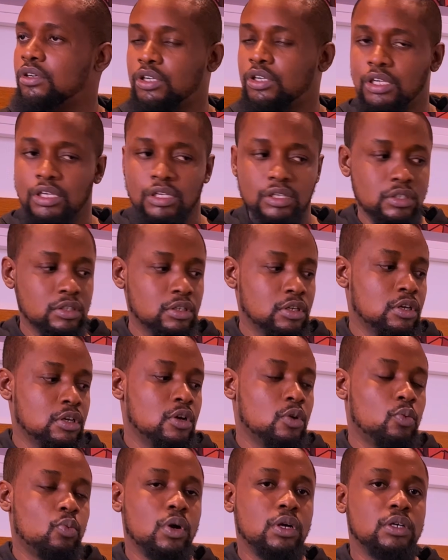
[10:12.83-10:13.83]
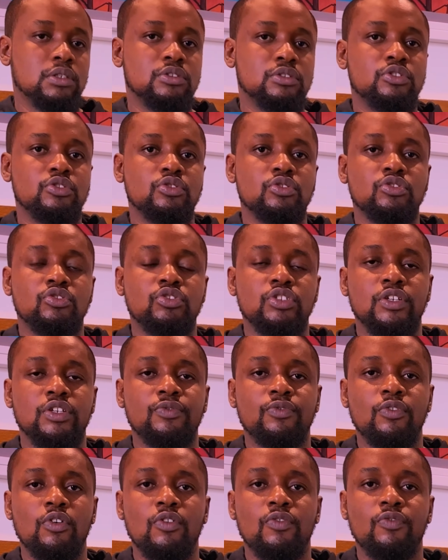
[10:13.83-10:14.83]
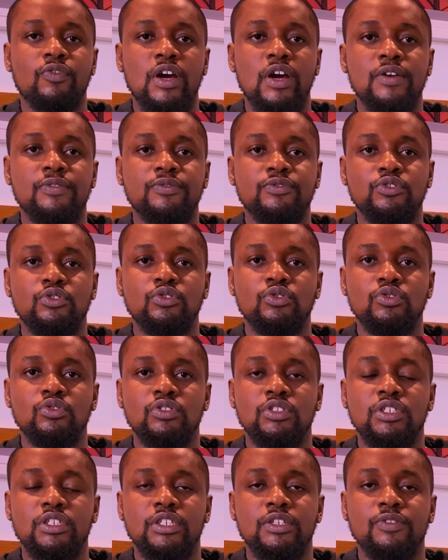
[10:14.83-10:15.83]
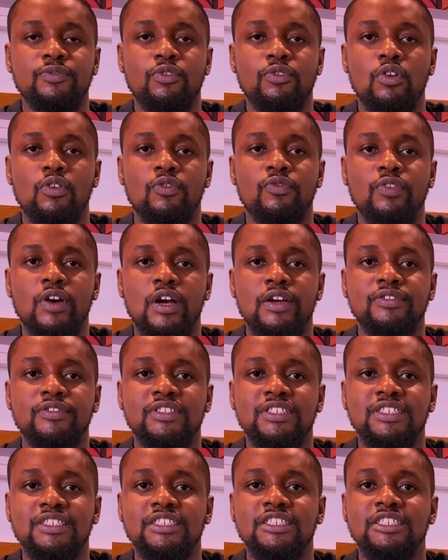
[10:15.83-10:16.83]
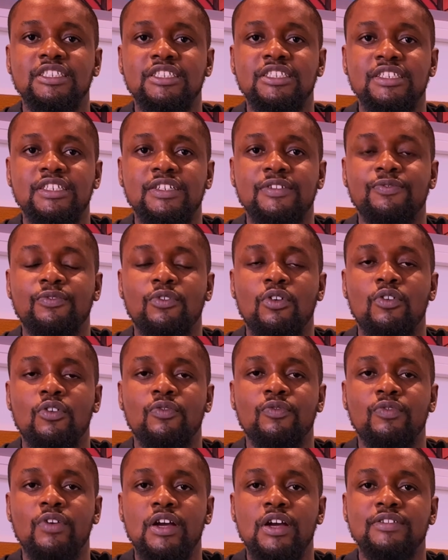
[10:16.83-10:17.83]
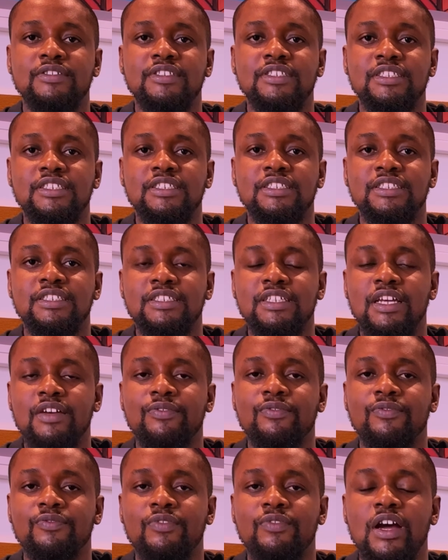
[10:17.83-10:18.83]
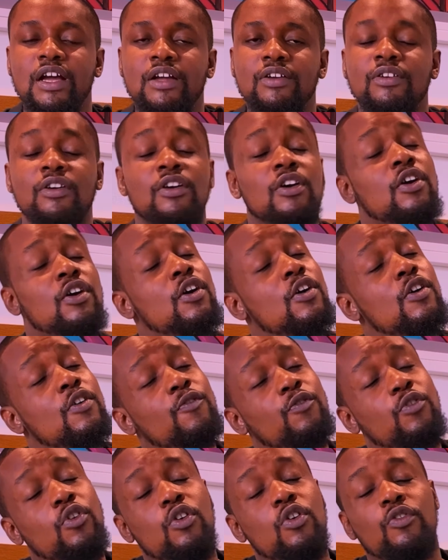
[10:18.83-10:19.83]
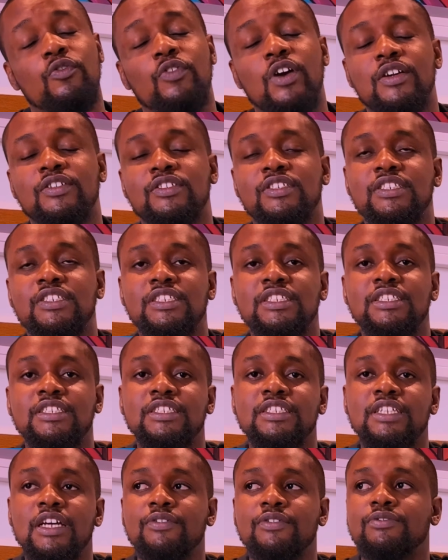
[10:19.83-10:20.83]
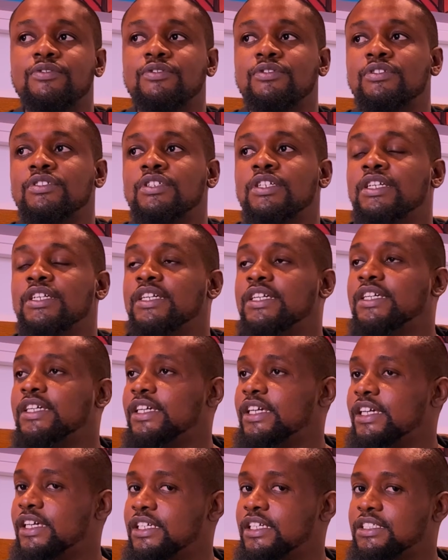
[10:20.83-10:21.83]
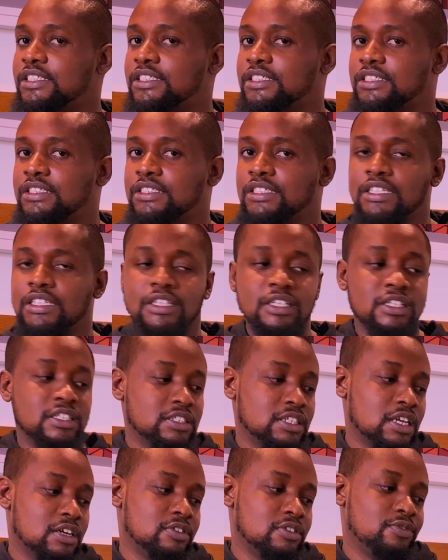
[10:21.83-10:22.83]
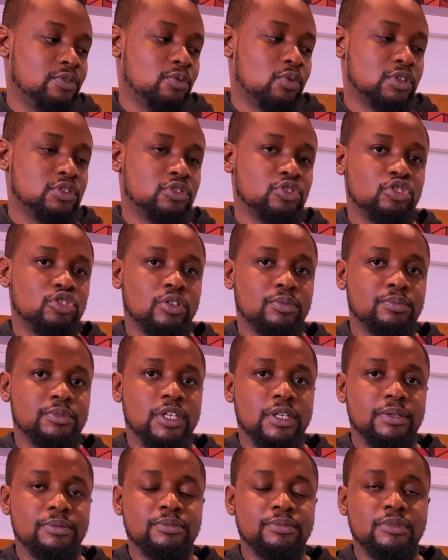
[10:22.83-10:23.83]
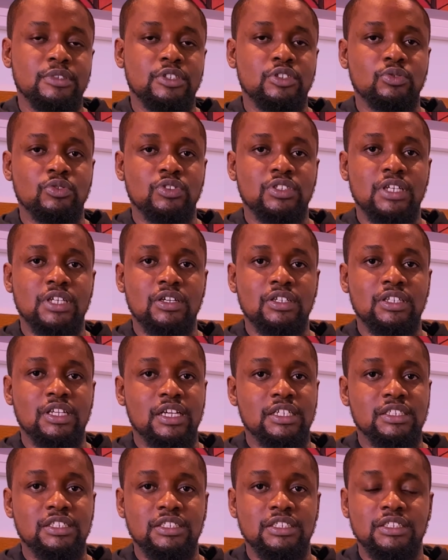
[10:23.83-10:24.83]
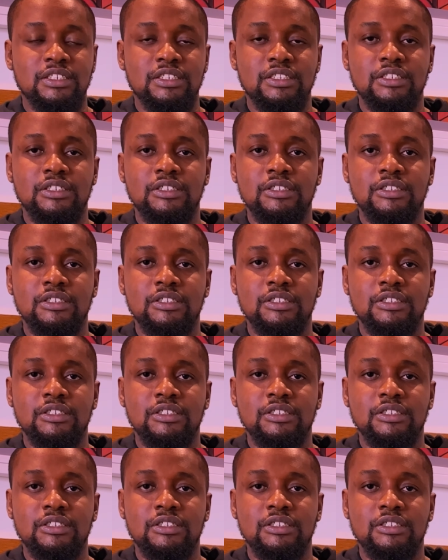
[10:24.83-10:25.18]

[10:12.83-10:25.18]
Okay, 1 2 2 3 4 5 2 3 4 5 6 3 4 5 6 7 5 4 5 6 7 8. Now if you want to jump them, it will sound like this,